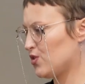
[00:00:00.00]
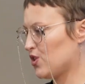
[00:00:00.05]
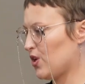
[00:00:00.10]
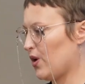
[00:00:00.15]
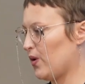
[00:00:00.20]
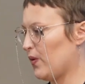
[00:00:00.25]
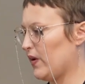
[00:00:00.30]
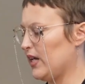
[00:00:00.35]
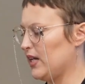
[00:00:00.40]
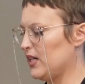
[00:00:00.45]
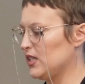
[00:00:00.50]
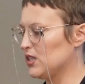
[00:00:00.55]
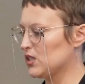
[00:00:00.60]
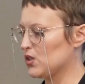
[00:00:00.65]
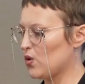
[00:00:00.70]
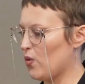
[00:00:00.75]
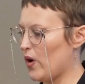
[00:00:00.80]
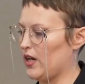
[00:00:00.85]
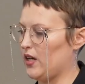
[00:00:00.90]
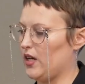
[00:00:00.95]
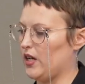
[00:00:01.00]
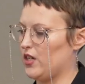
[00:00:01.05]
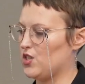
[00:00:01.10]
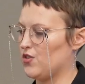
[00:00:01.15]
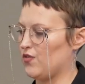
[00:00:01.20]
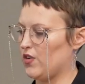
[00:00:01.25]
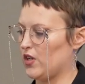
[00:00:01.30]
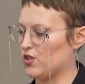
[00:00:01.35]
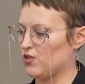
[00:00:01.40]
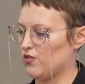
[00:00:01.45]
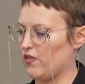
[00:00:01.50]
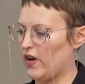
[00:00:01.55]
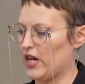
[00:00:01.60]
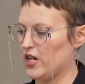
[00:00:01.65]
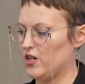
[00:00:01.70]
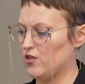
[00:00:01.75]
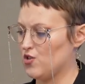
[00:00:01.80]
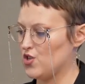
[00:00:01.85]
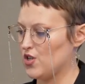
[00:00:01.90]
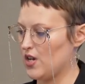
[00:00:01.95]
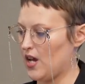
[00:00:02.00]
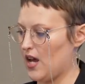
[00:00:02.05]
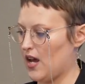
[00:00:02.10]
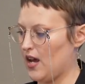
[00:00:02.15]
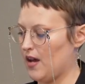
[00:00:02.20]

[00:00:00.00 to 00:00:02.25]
So it is quite a diverse range